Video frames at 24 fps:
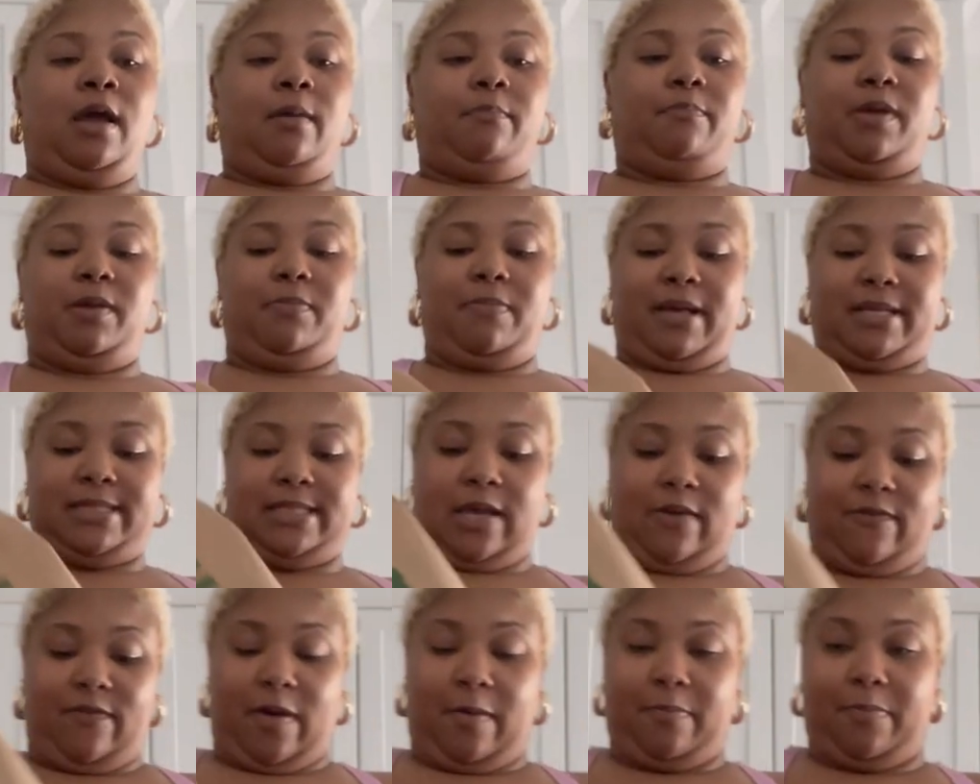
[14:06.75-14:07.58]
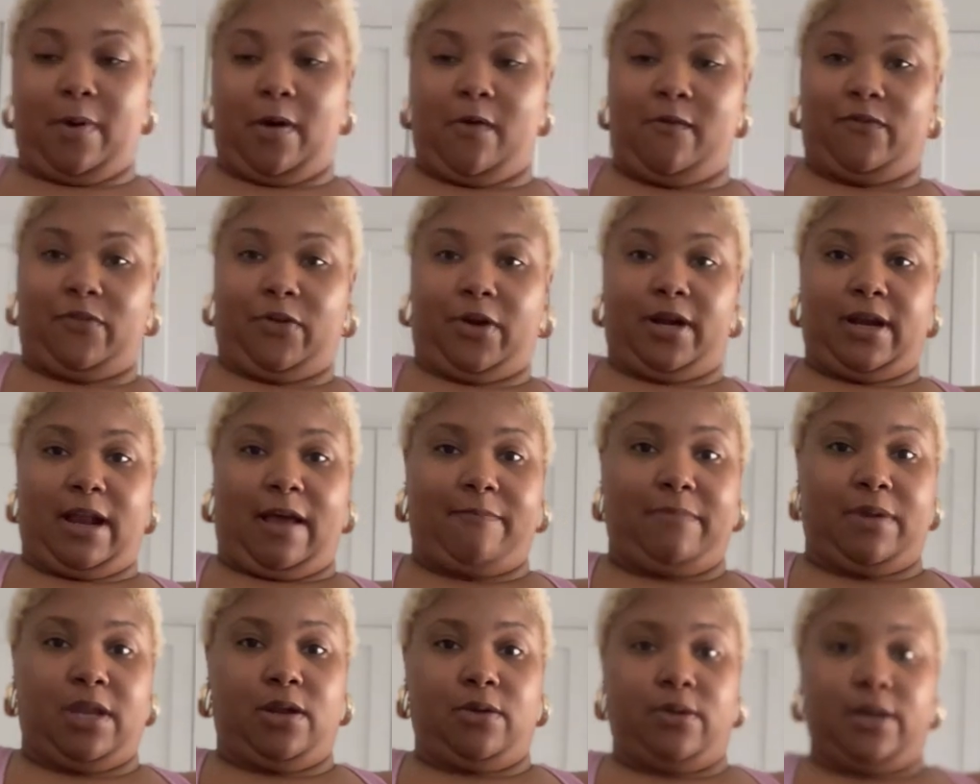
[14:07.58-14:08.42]
beat myself up over it.
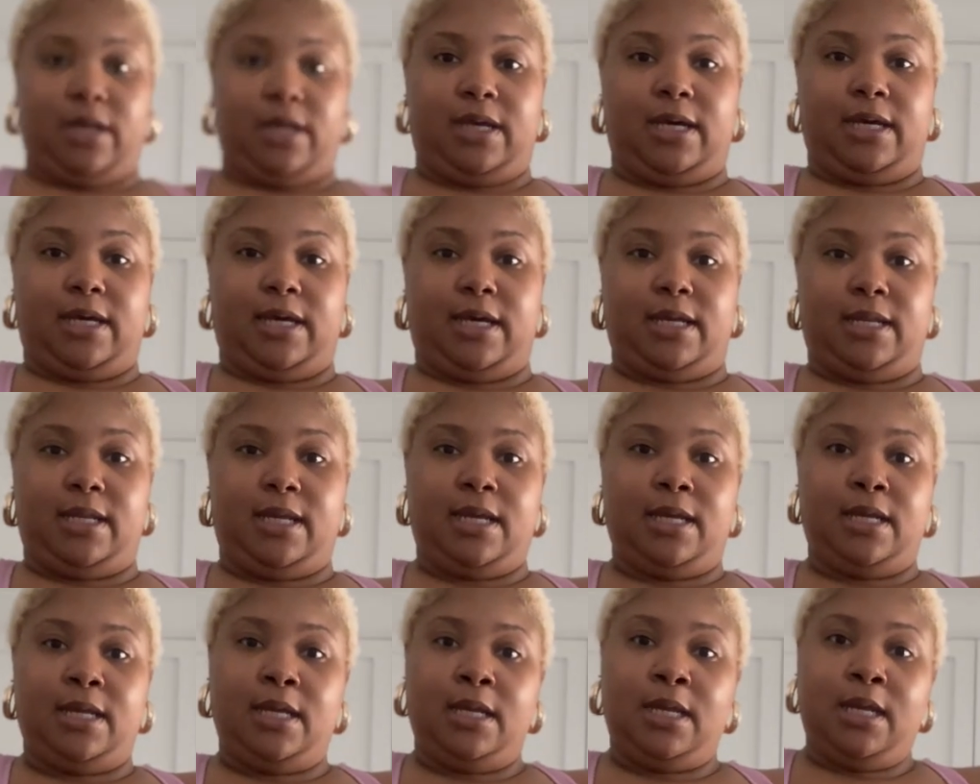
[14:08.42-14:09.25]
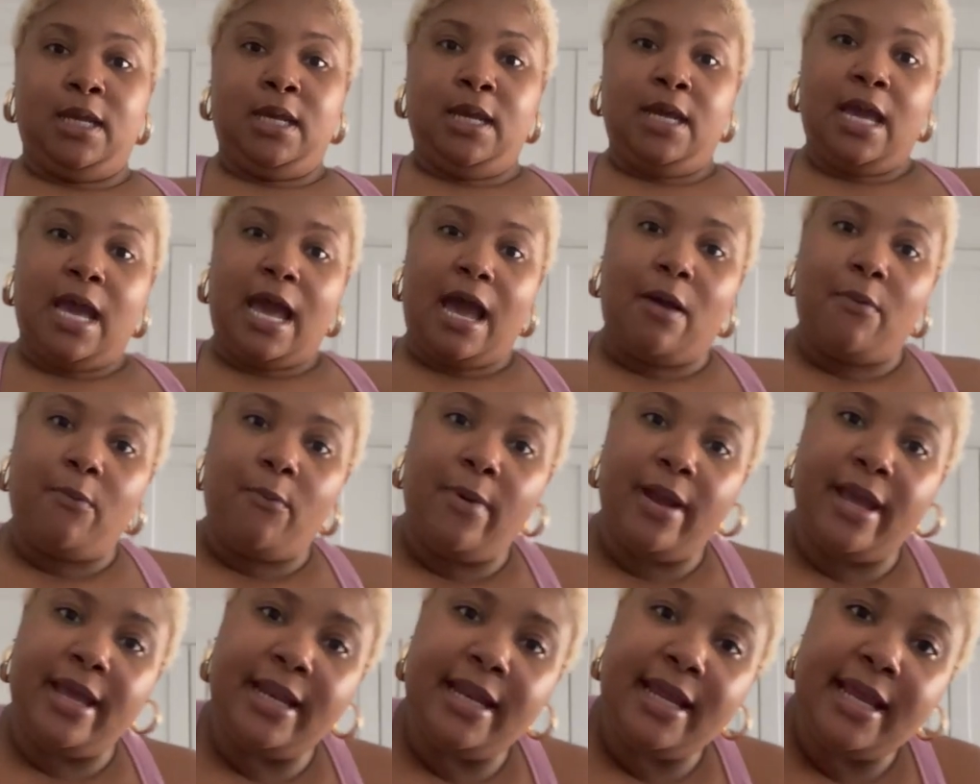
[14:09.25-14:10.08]
I've been doing good. I
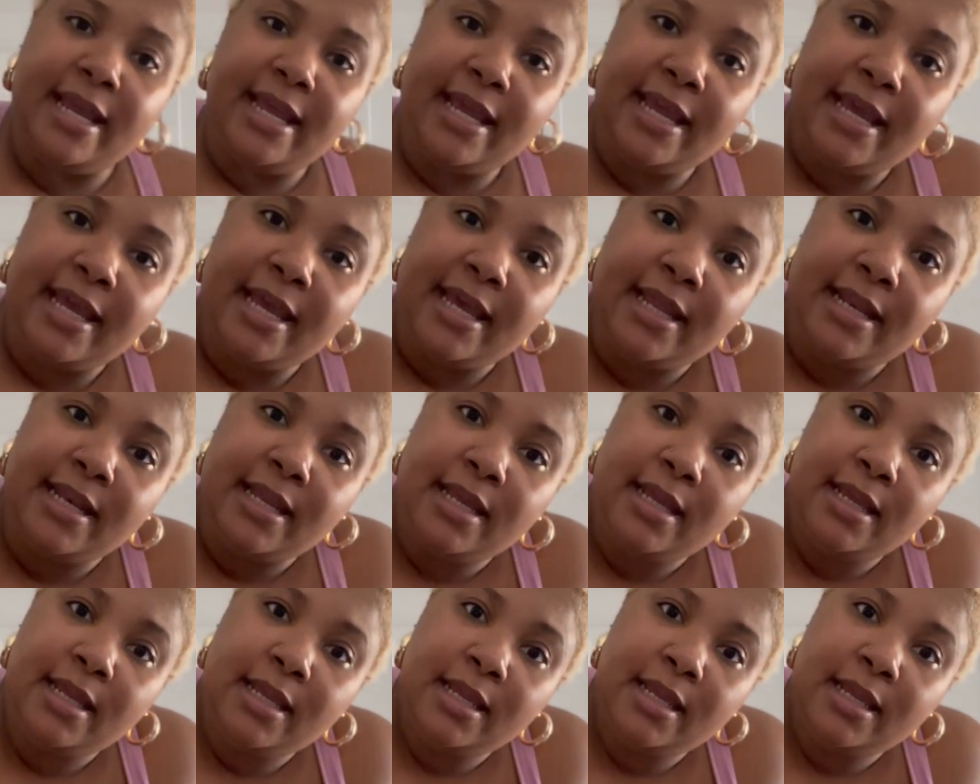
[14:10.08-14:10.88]
went and,